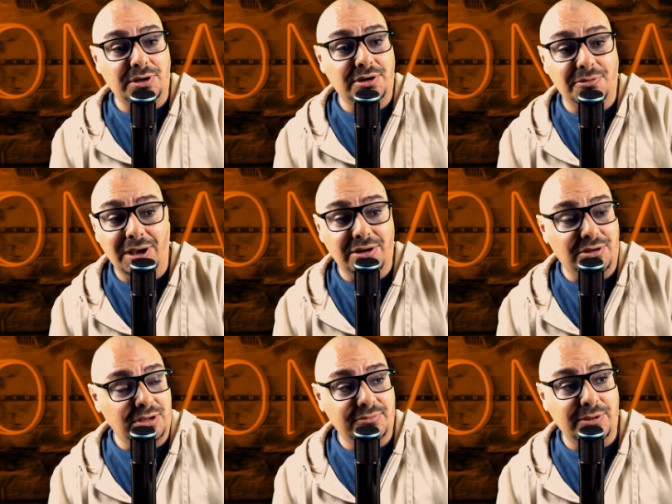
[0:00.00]
running around
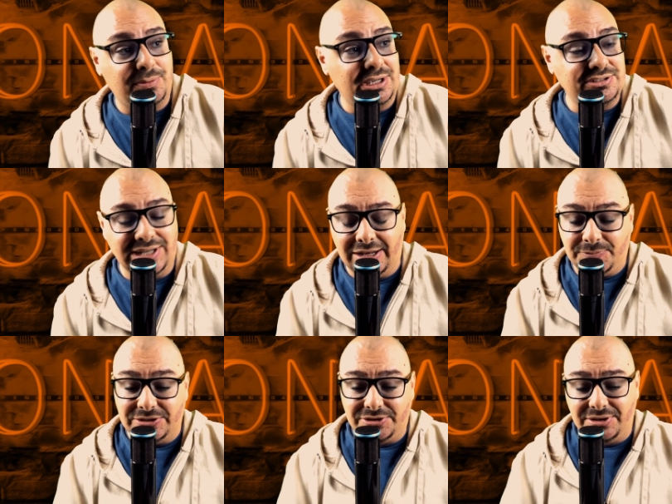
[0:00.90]
all over the place now,
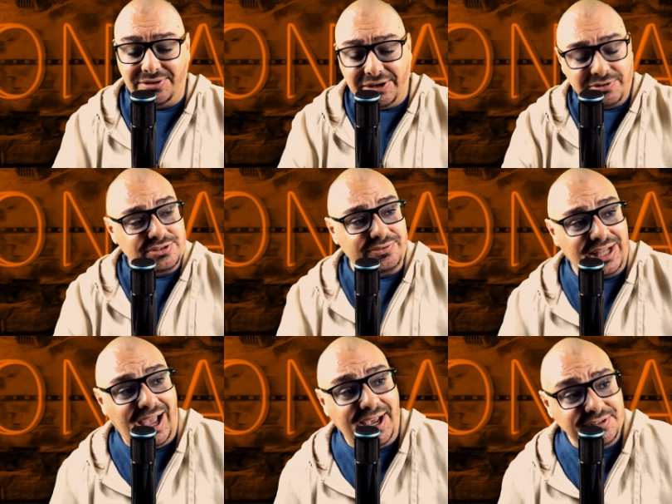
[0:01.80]
especially the defensive
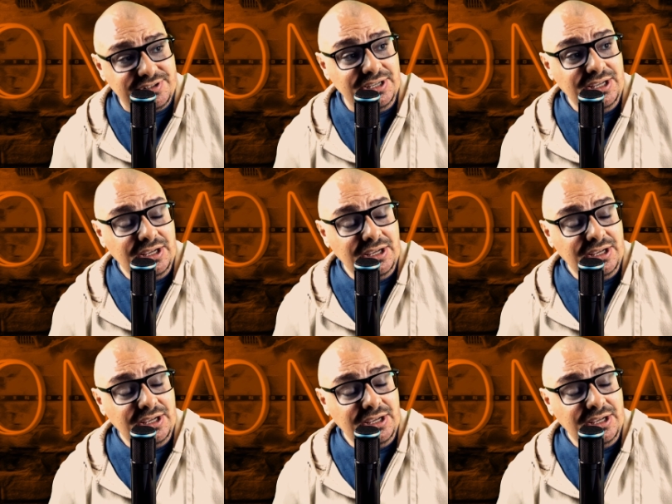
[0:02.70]
lines.